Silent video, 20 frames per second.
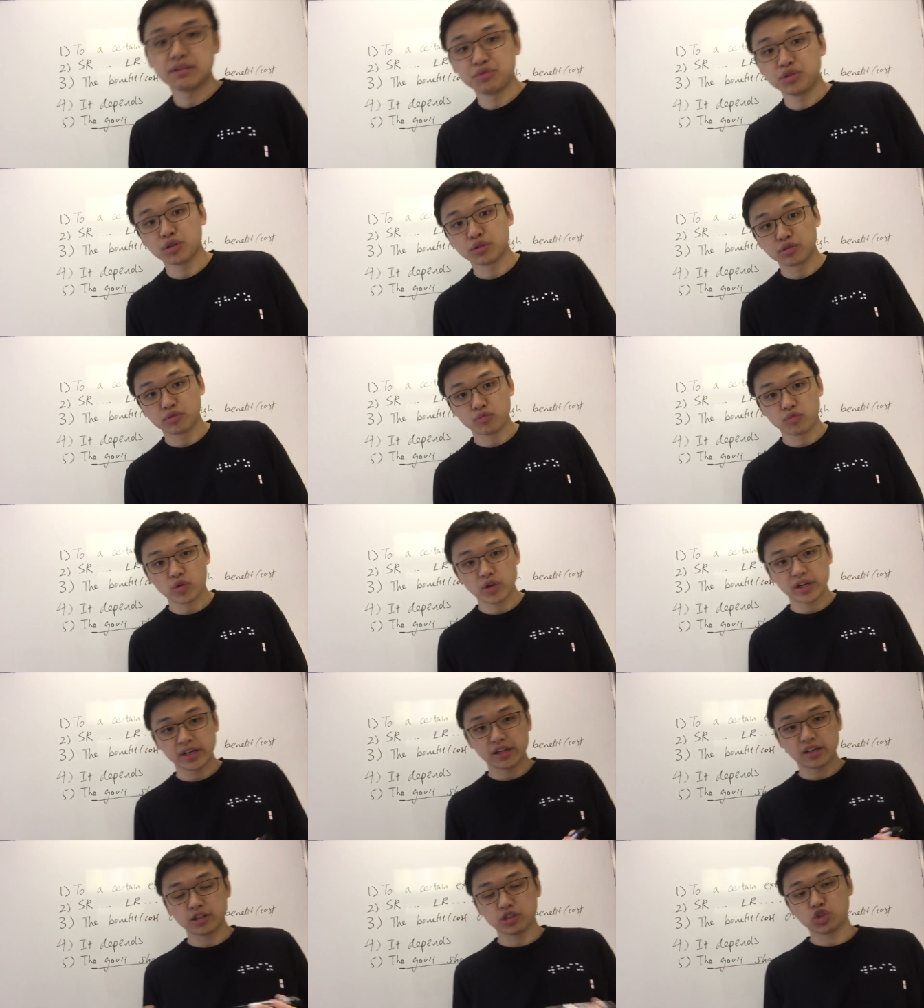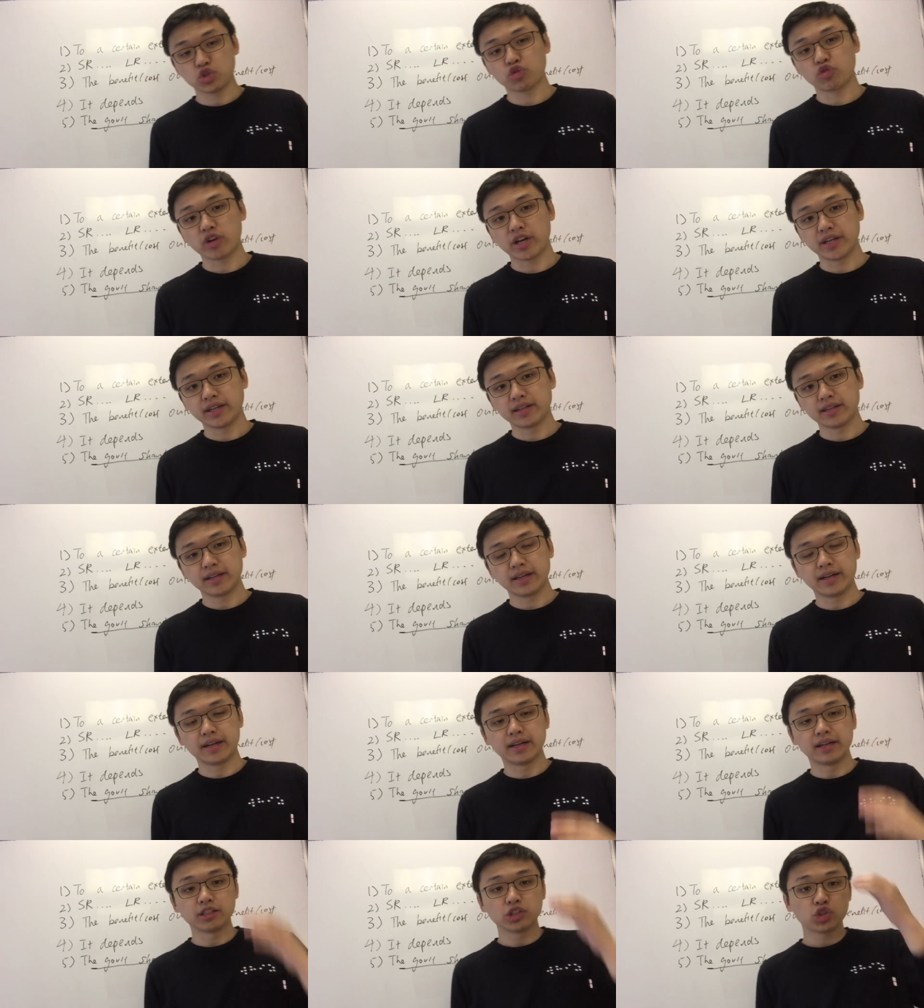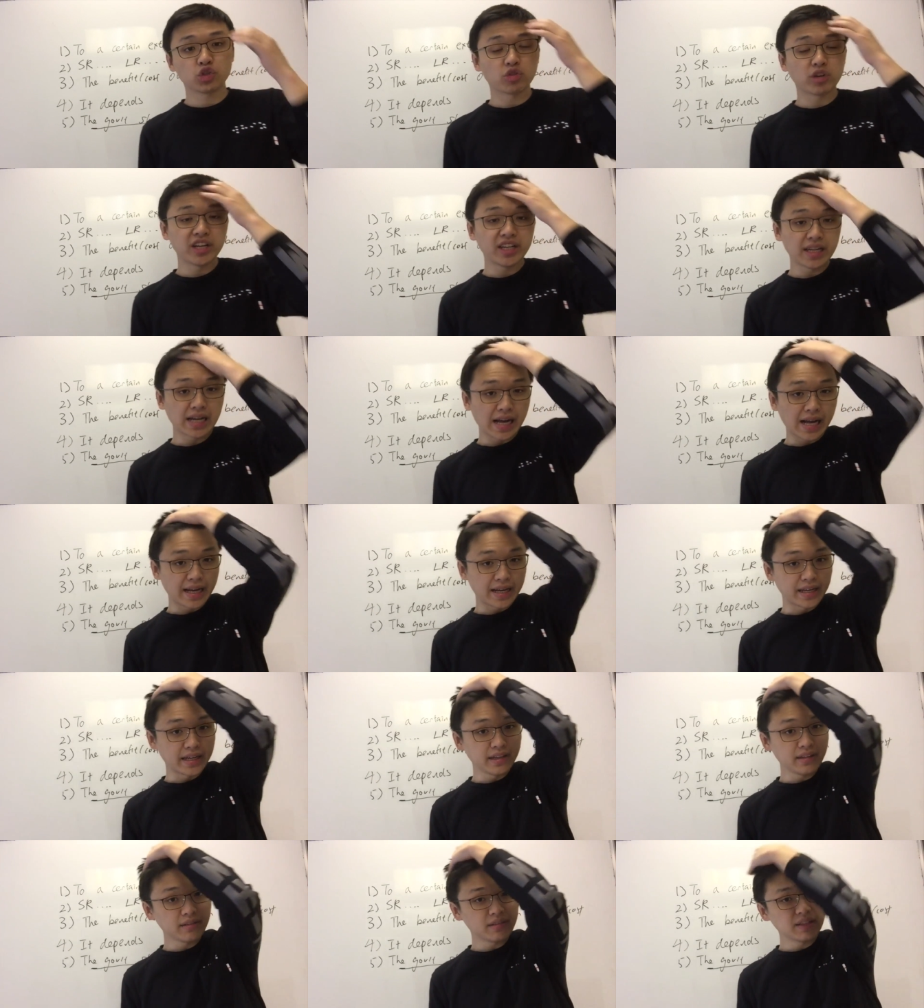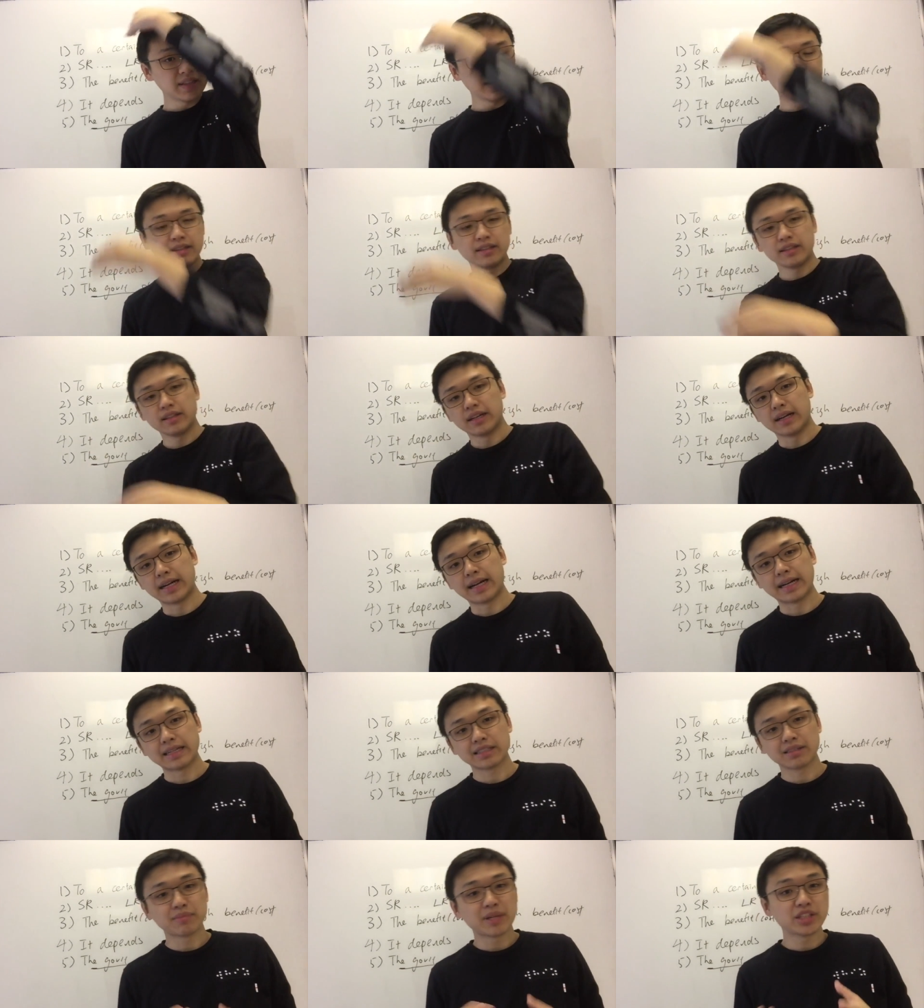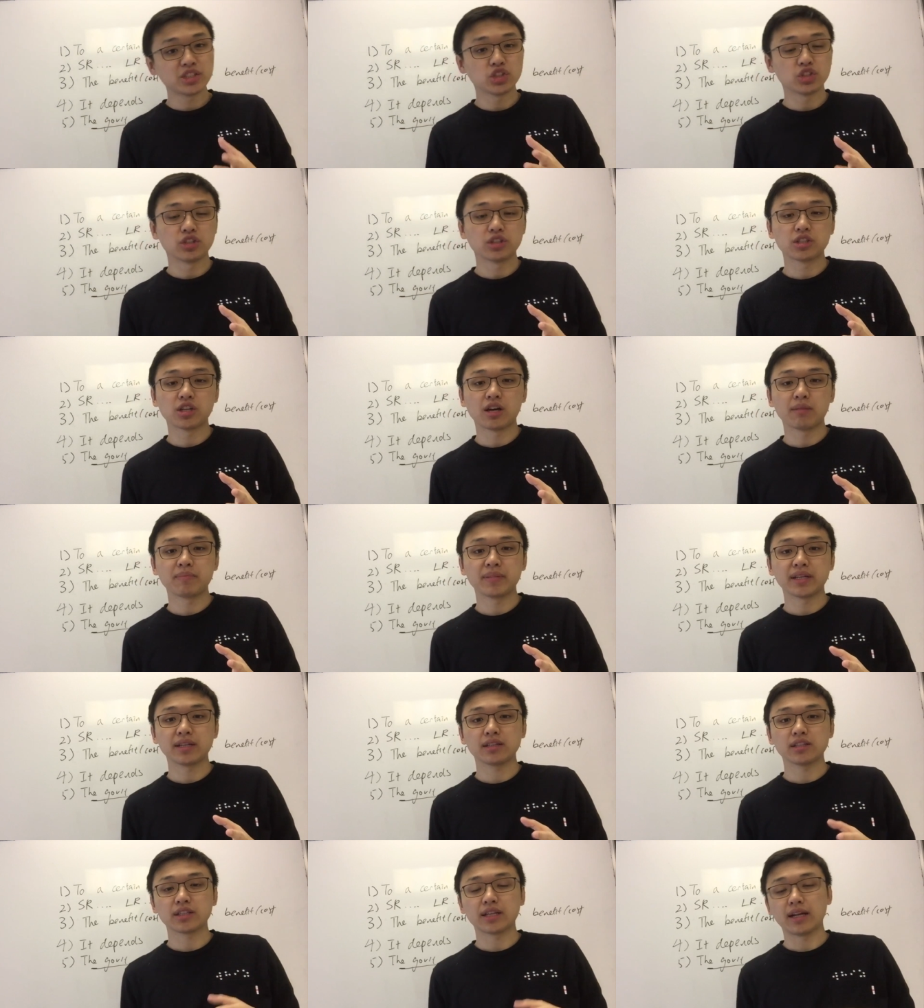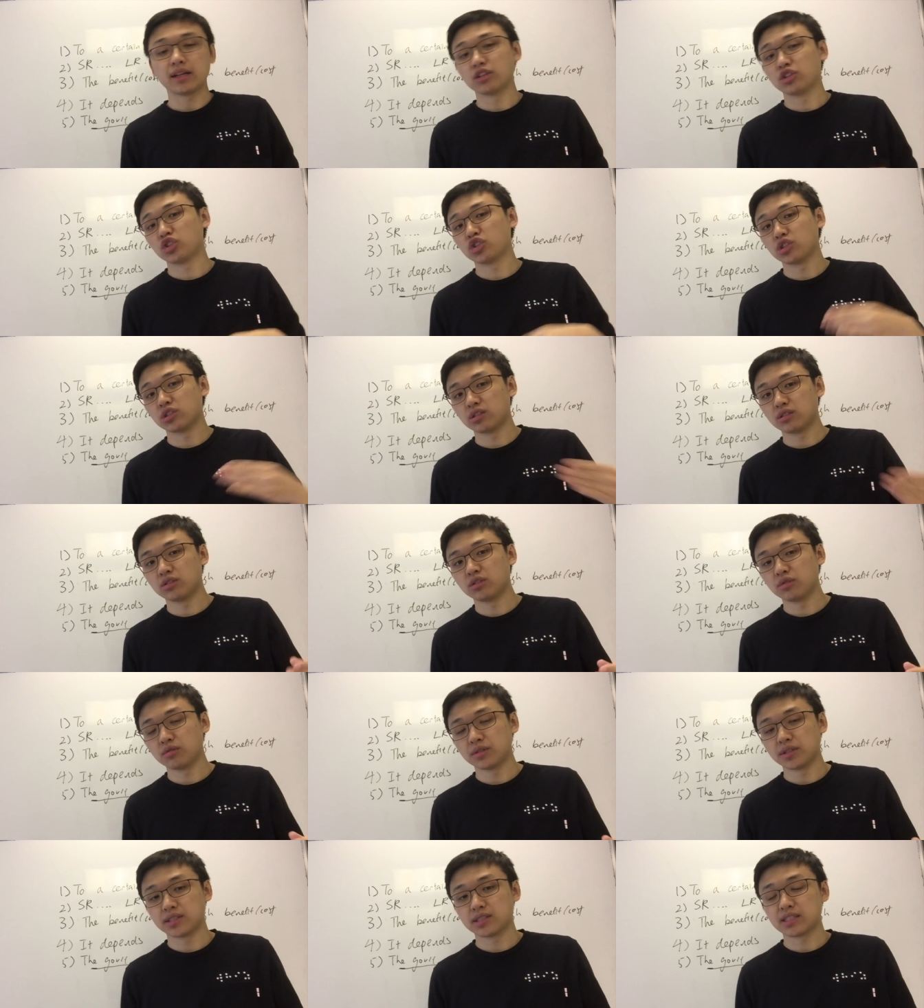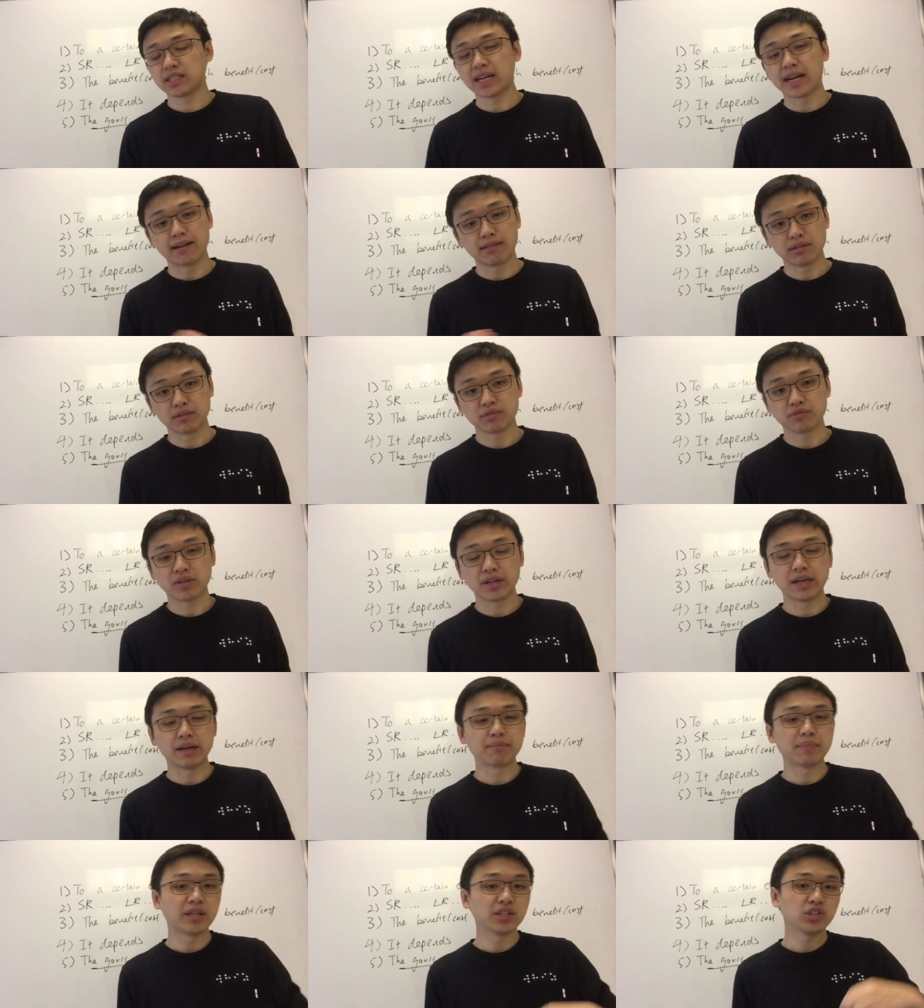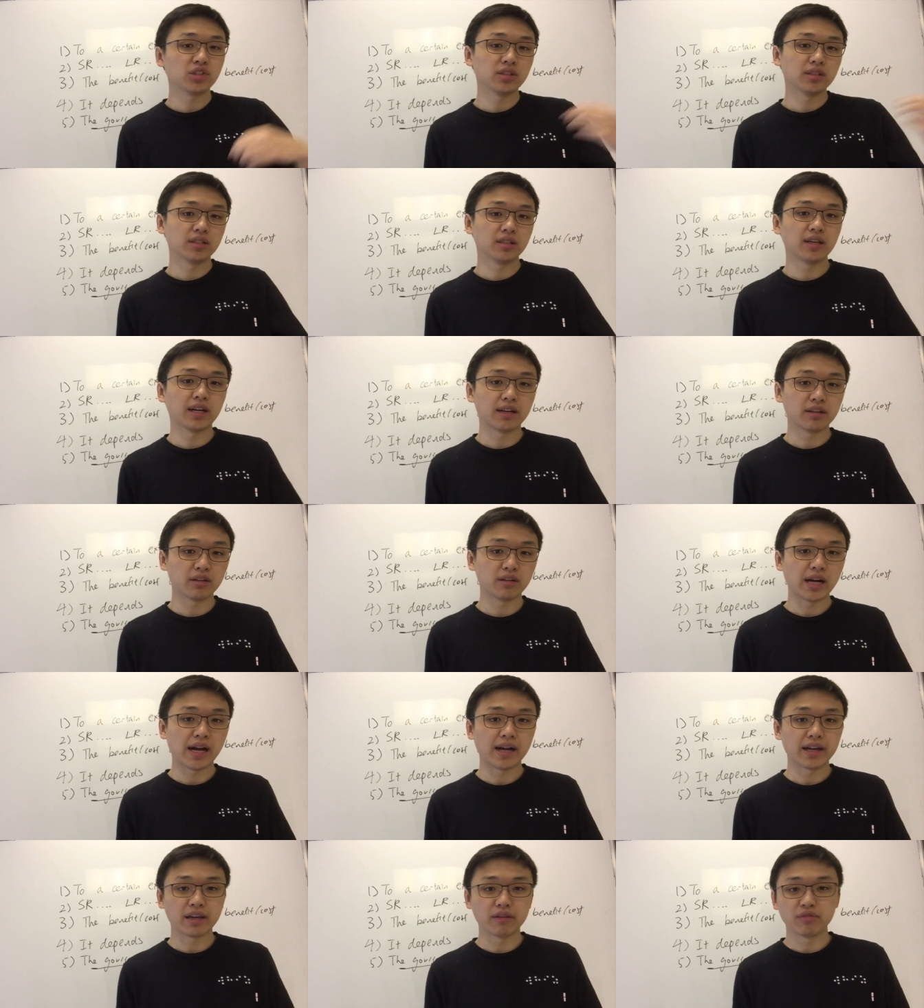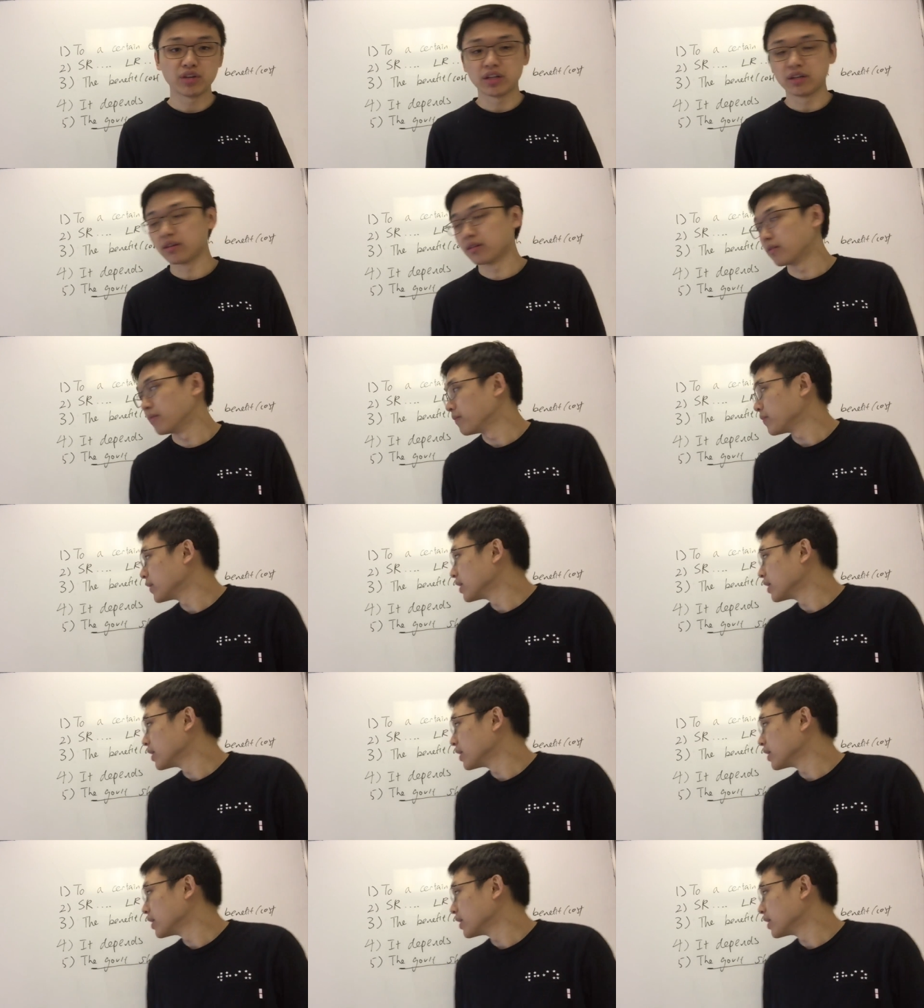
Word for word: So if you're working on trade, uh, trade IA, uh, as I mentioned, the topic that you should do is tariffs, right? I mentioned in the other IA video.